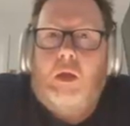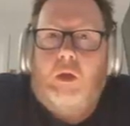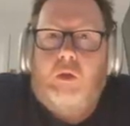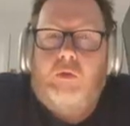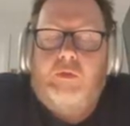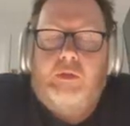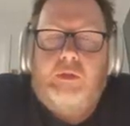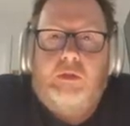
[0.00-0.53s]

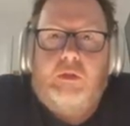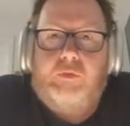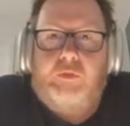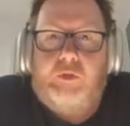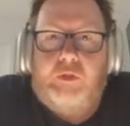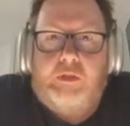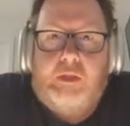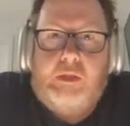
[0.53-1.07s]
Hello, this is the
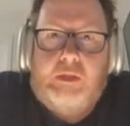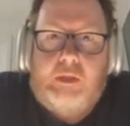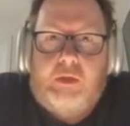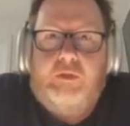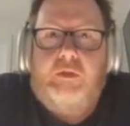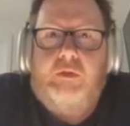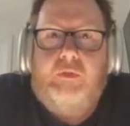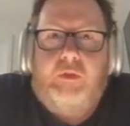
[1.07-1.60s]
first in a
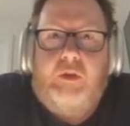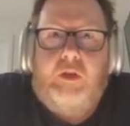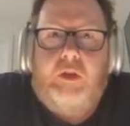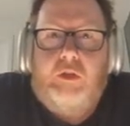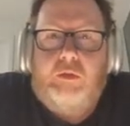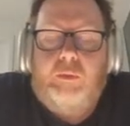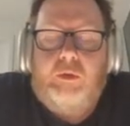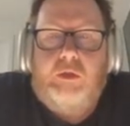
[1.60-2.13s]
series of
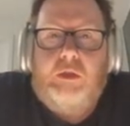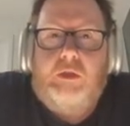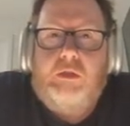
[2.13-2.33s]
videos which